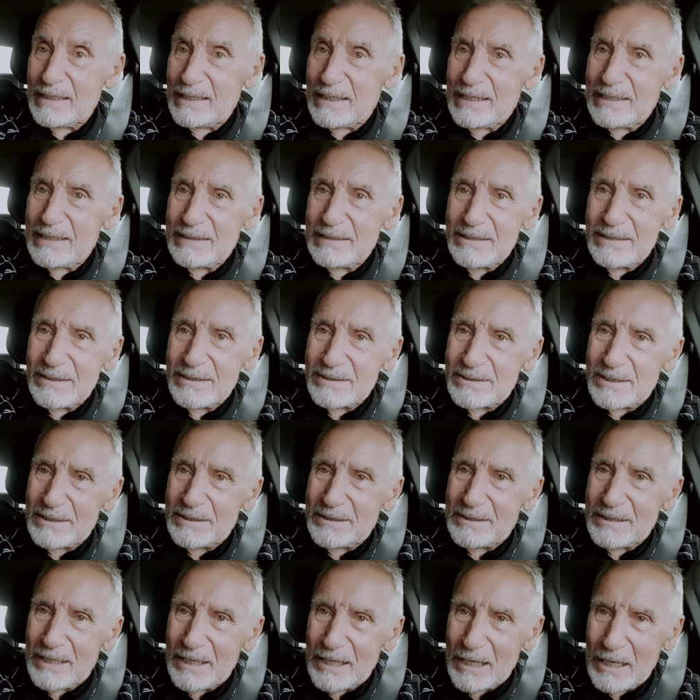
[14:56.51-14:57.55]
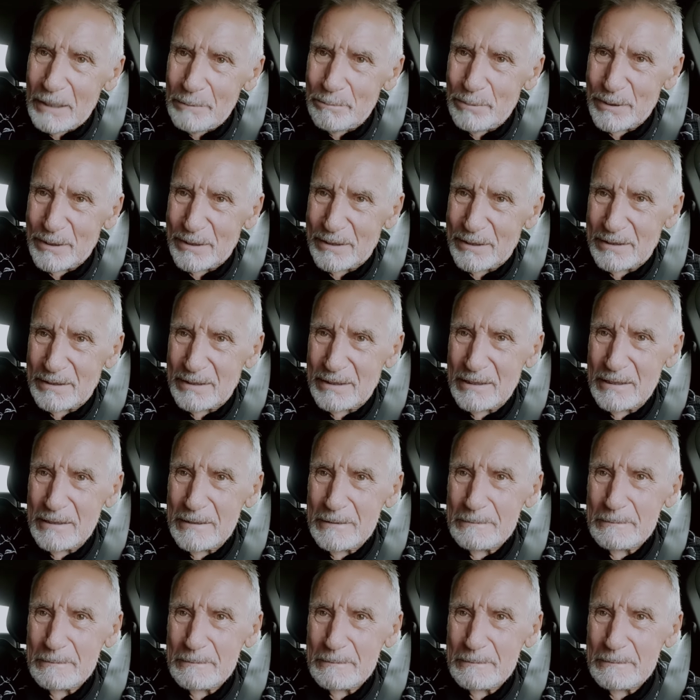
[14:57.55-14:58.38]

It doesn't happen.